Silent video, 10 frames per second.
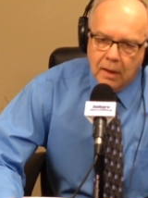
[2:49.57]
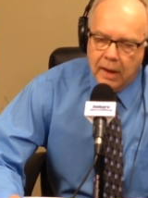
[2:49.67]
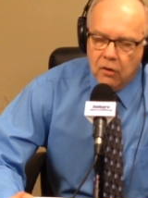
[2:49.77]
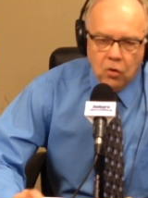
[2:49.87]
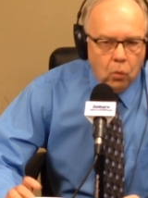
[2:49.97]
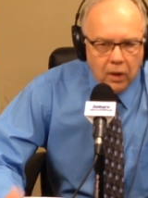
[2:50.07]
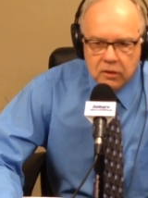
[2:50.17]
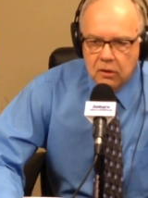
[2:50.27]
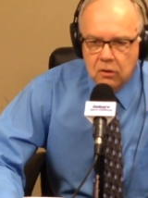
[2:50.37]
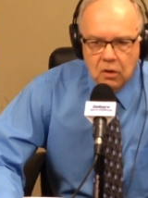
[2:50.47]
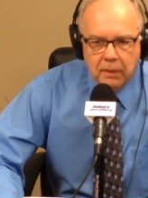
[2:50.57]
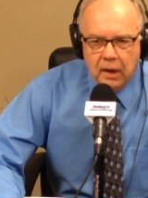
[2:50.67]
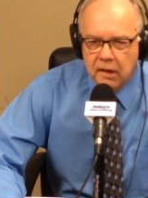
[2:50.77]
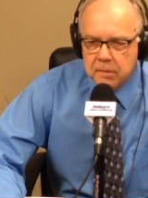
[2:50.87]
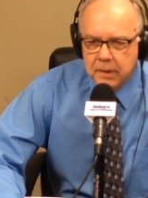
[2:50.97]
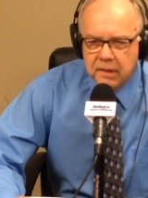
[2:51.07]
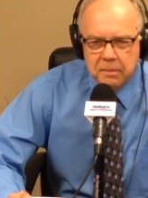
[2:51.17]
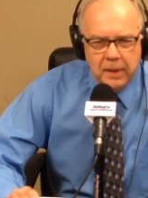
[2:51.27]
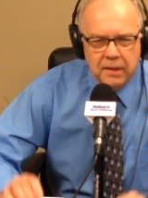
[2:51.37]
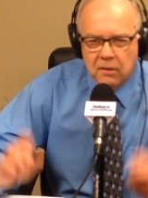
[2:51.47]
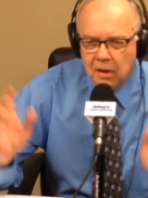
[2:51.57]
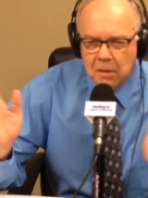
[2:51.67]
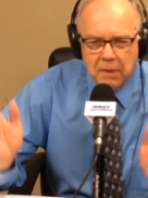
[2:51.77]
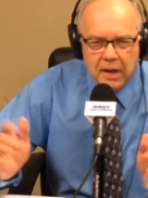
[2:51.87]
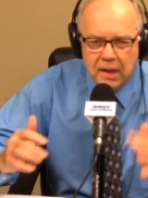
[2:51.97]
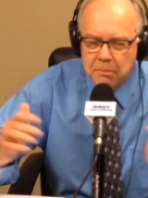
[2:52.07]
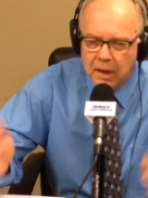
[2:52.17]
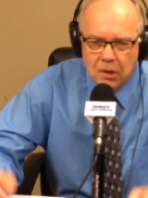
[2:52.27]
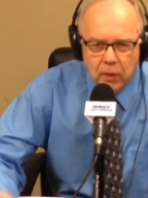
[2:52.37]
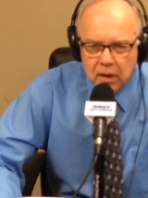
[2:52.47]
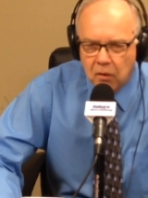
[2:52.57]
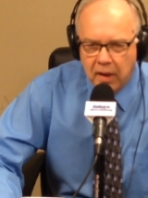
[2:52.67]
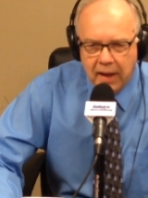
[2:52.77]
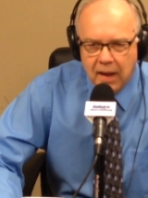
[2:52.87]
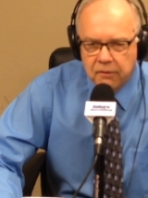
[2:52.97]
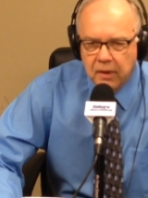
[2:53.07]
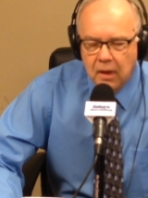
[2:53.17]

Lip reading: I don't know what to do. My husband spends all our money and money we don't have.